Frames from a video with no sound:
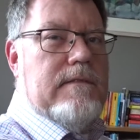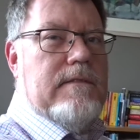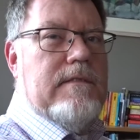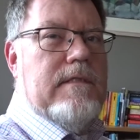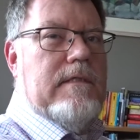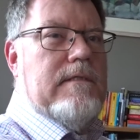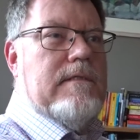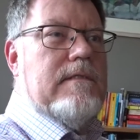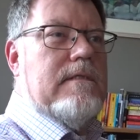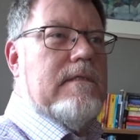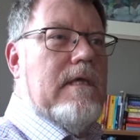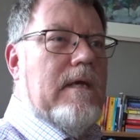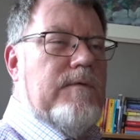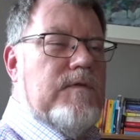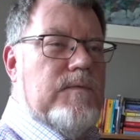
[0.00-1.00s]
since
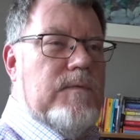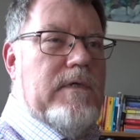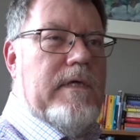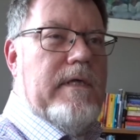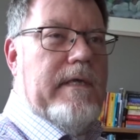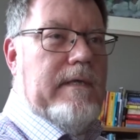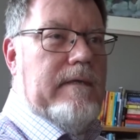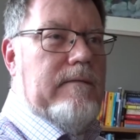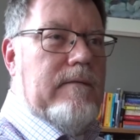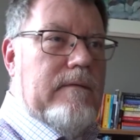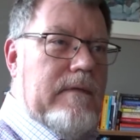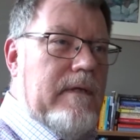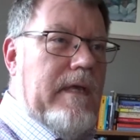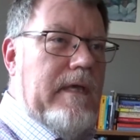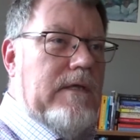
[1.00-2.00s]
I was working
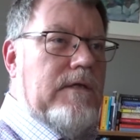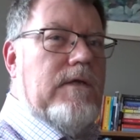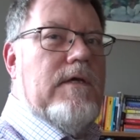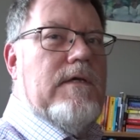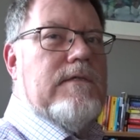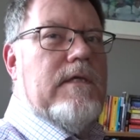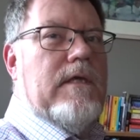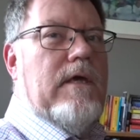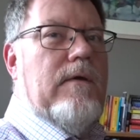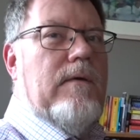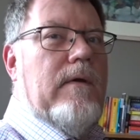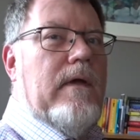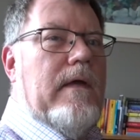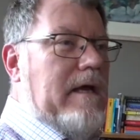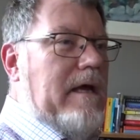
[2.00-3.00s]
8 years ago.
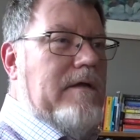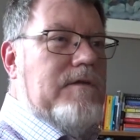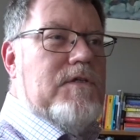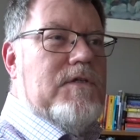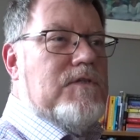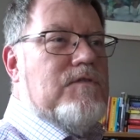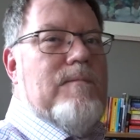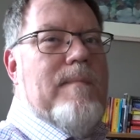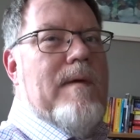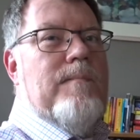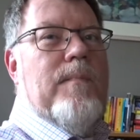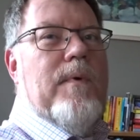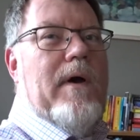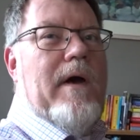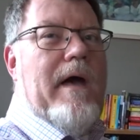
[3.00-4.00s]
I just
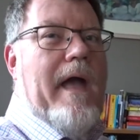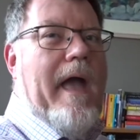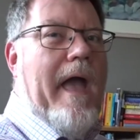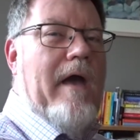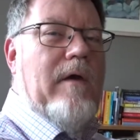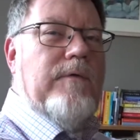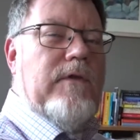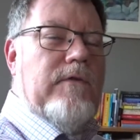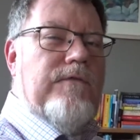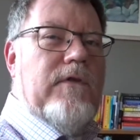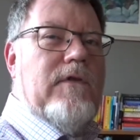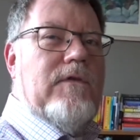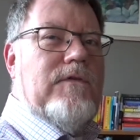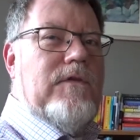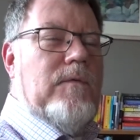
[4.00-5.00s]
remember how
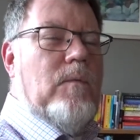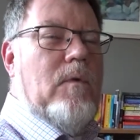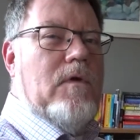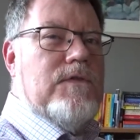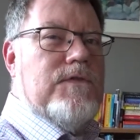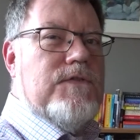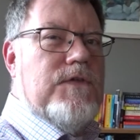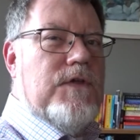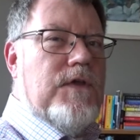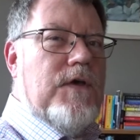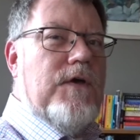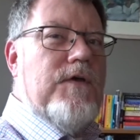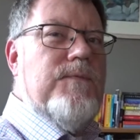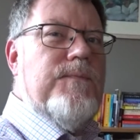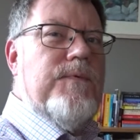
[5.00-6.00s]
difficult it was to
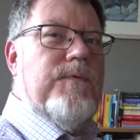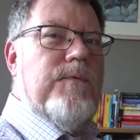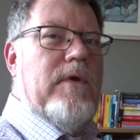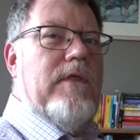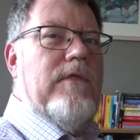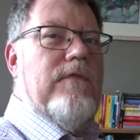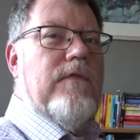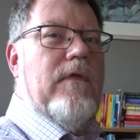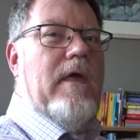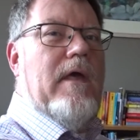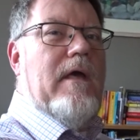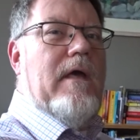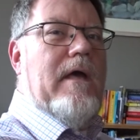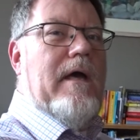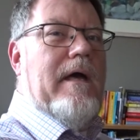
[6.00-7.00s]
cope with
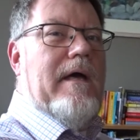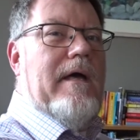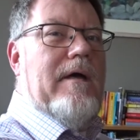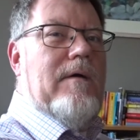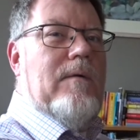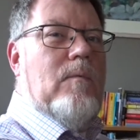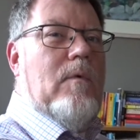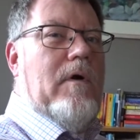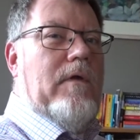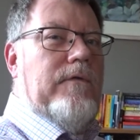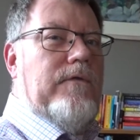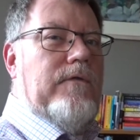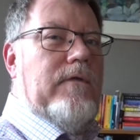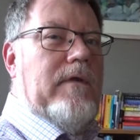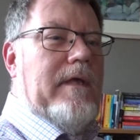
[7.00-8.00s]

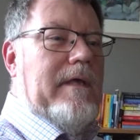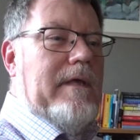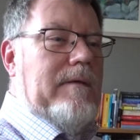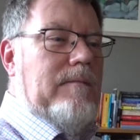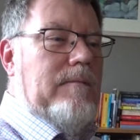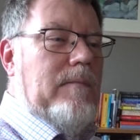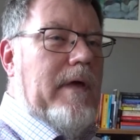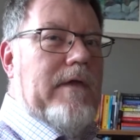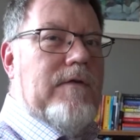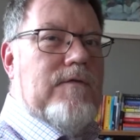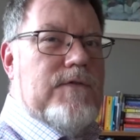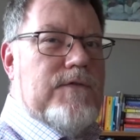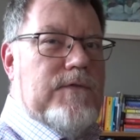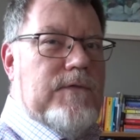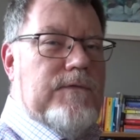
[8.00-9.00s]
what
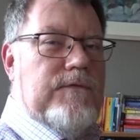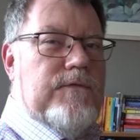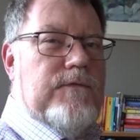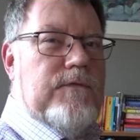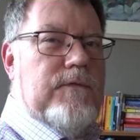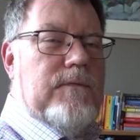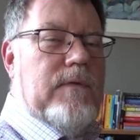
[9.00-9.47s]
Microsoft